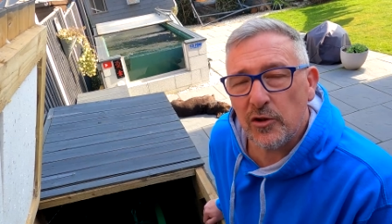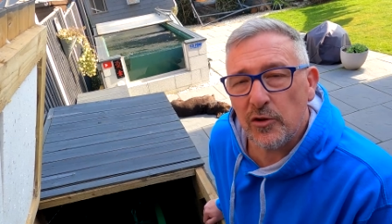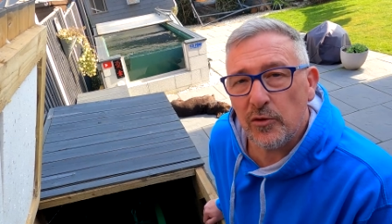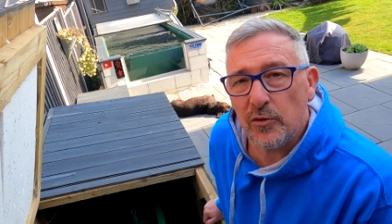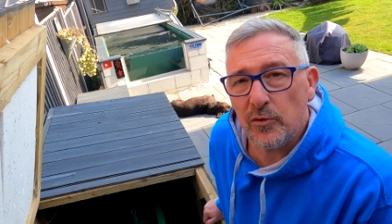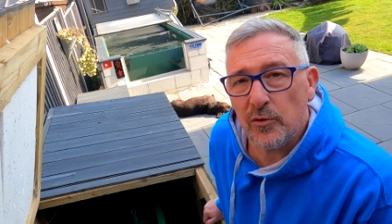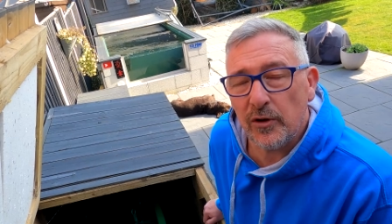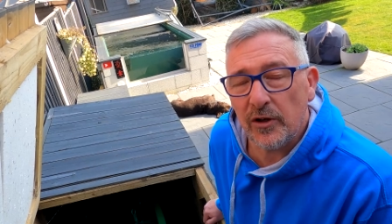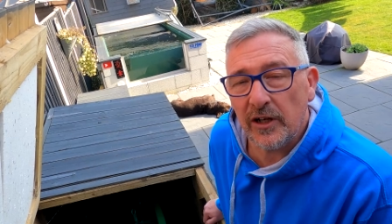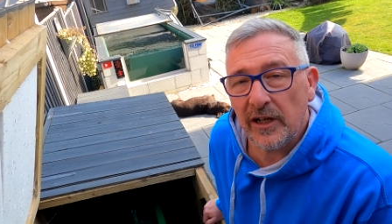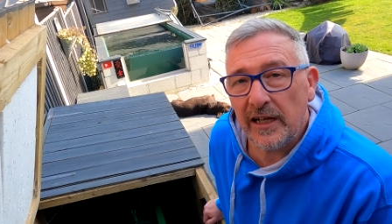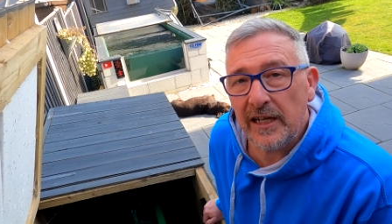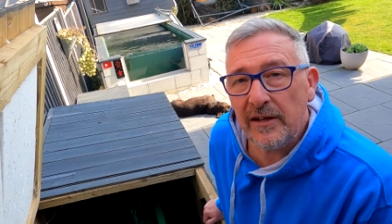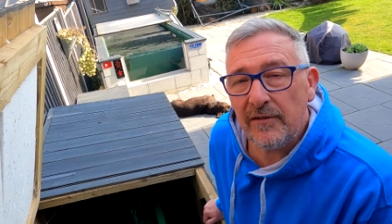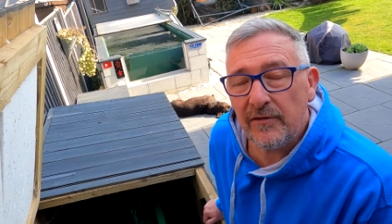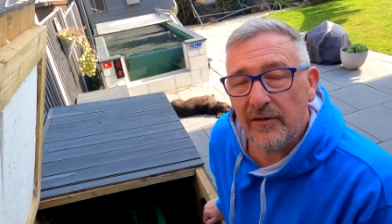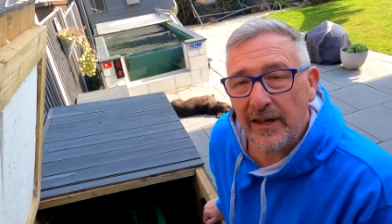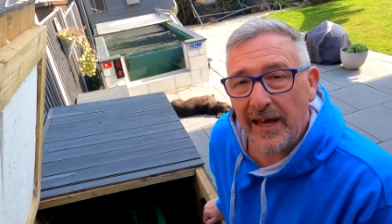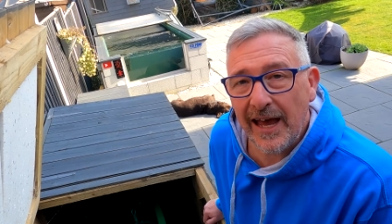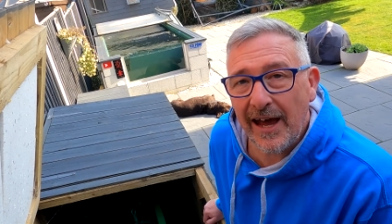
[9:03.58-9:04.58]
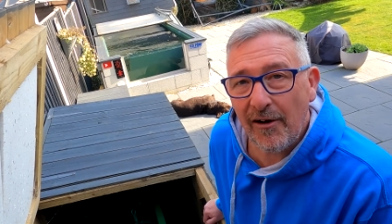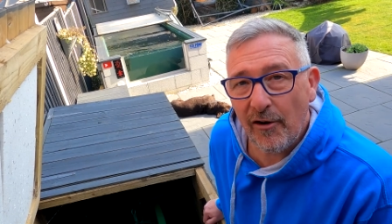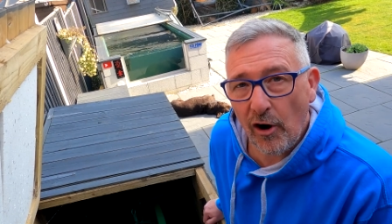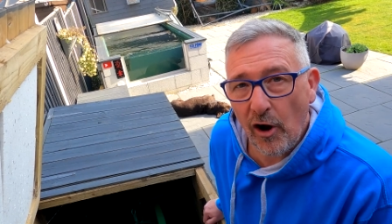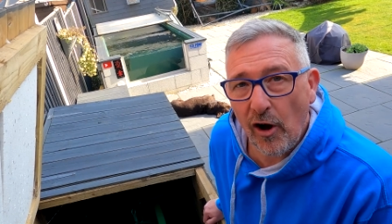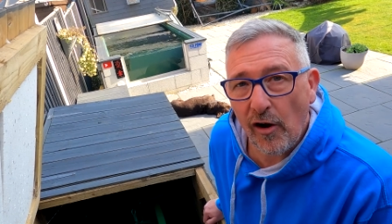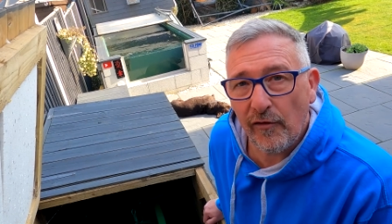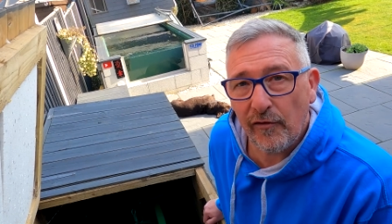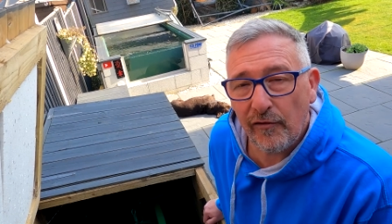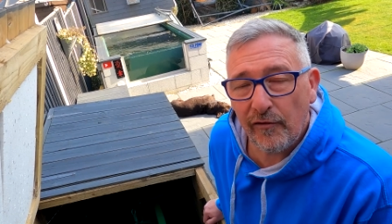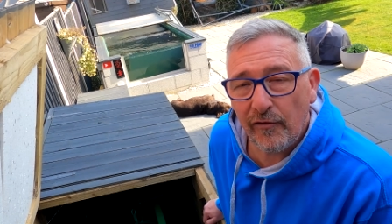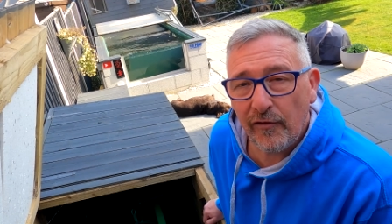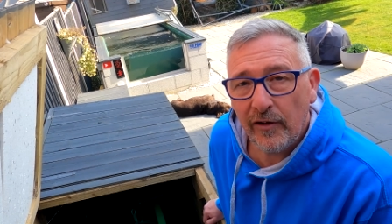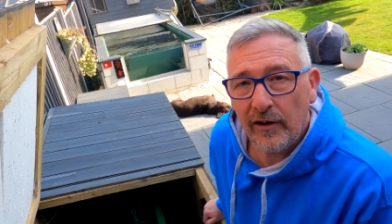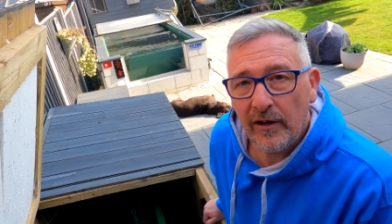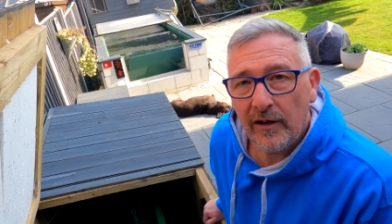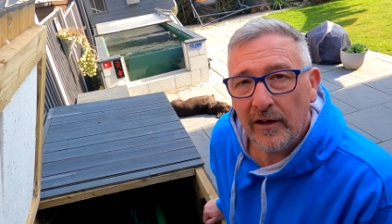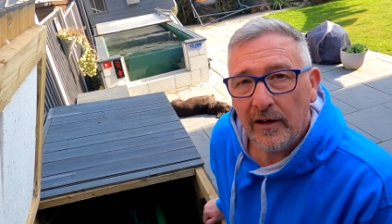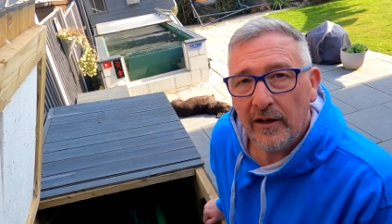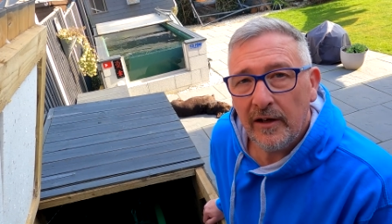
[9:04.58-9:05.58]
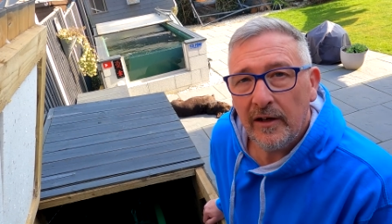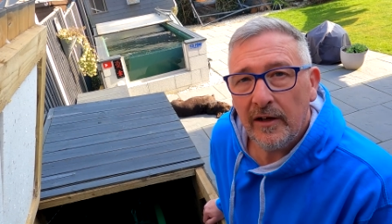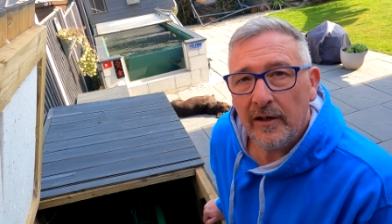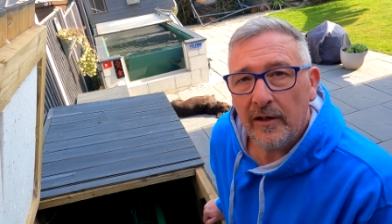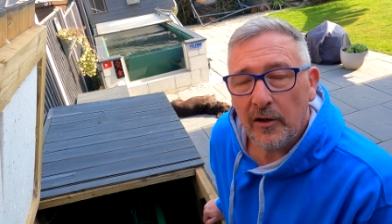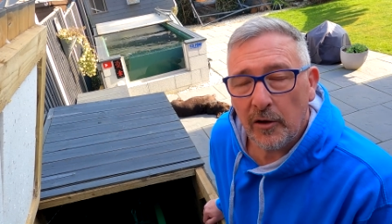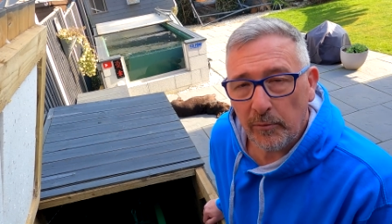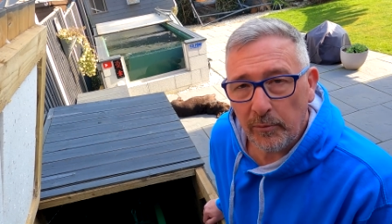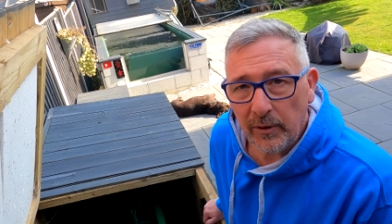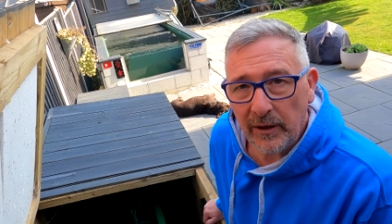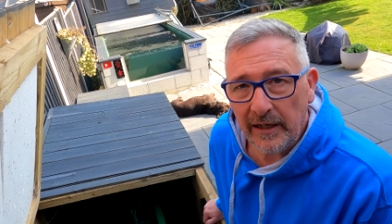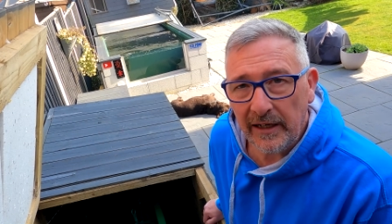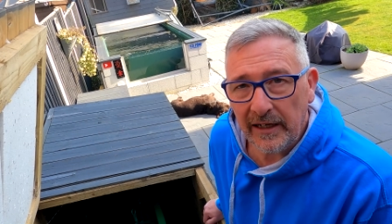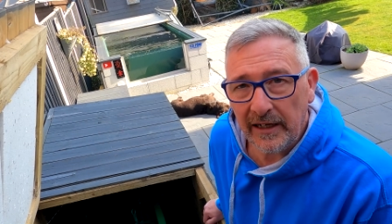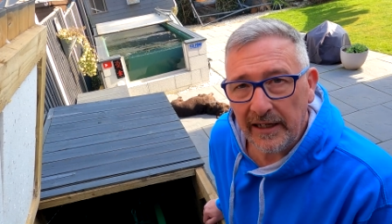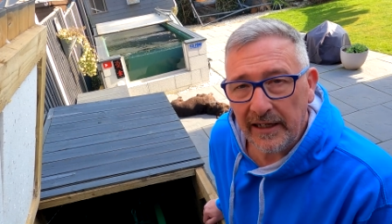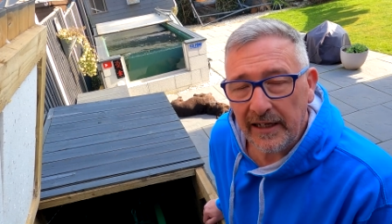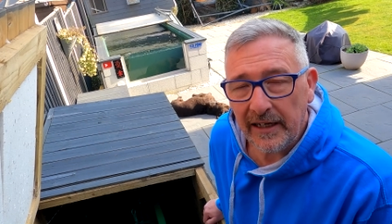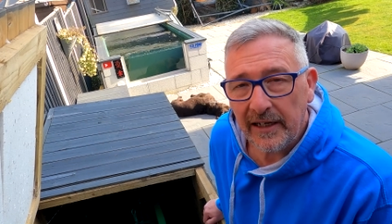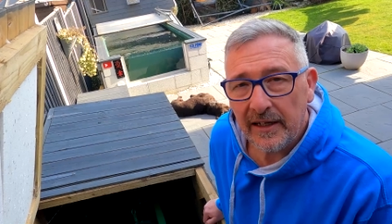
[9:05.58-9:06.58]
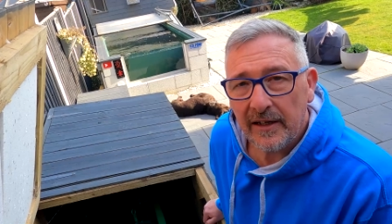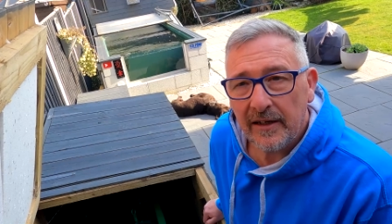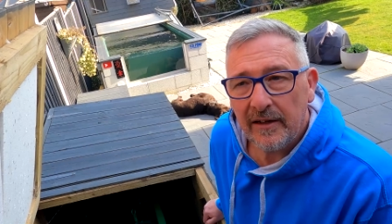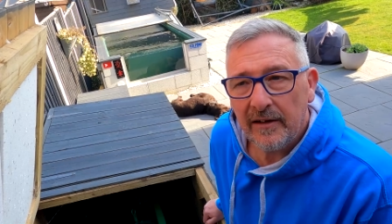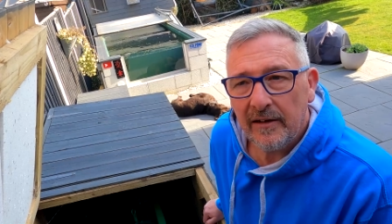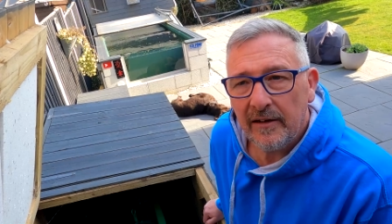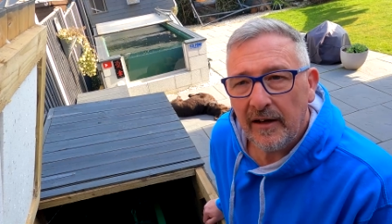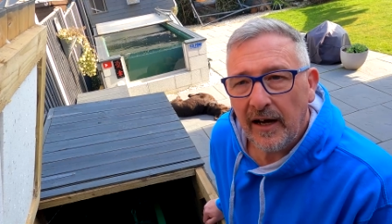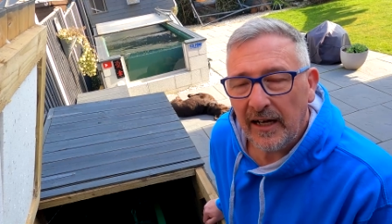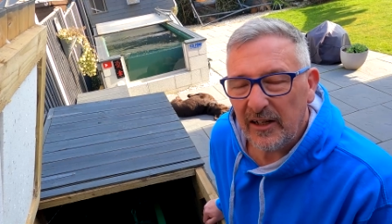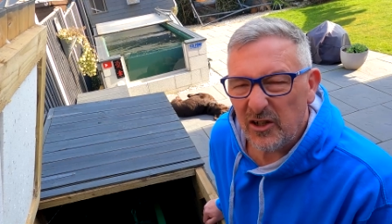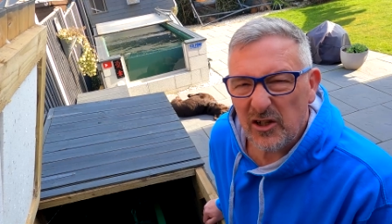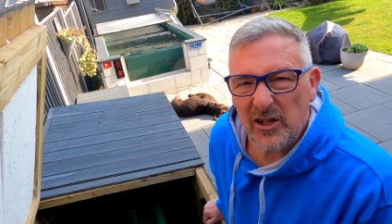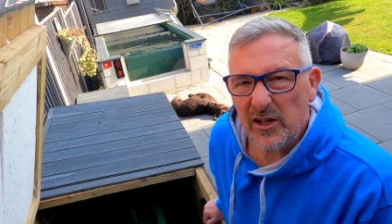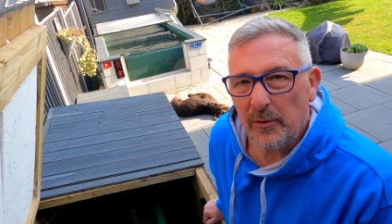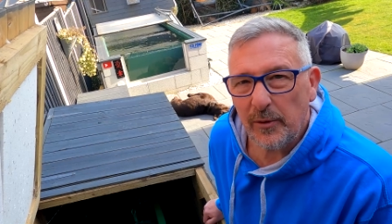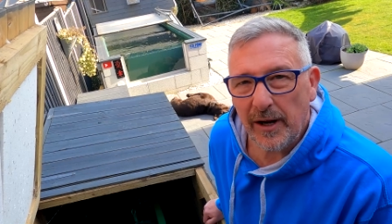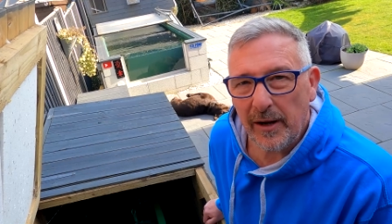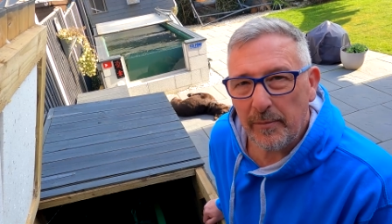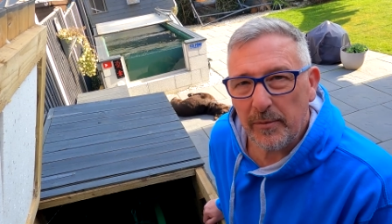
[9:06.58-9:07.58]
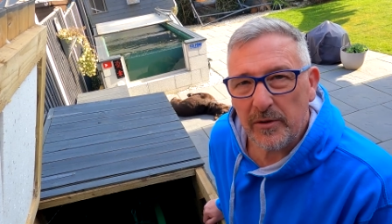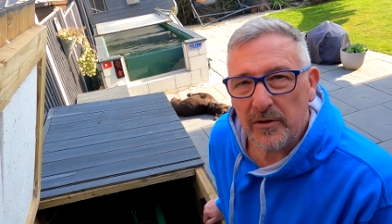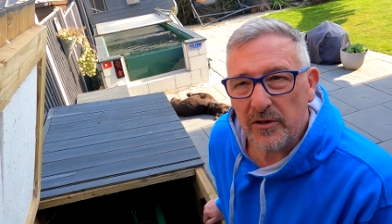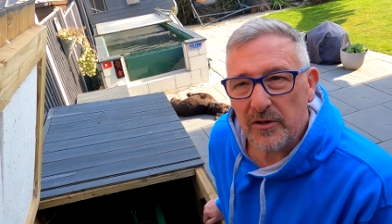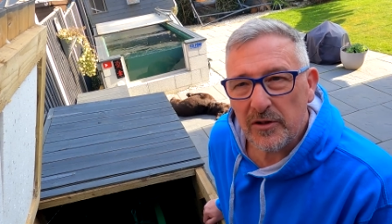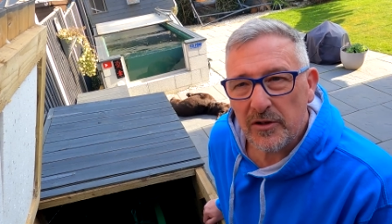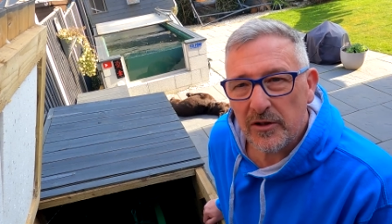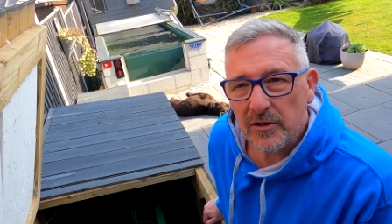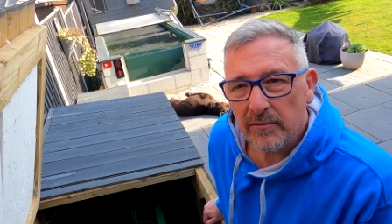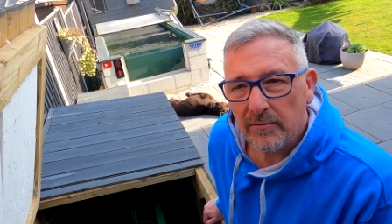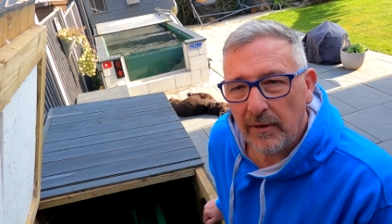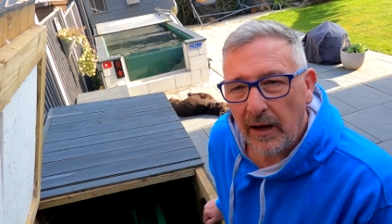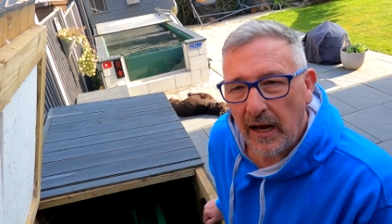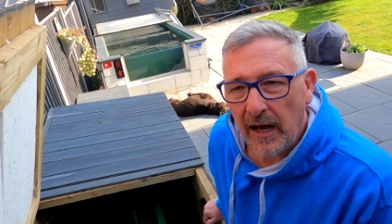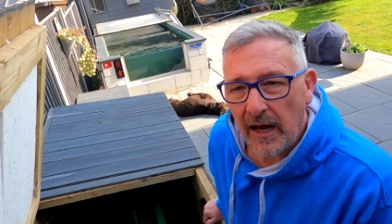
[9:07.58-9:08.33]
to leave the air off completely and just see what happens.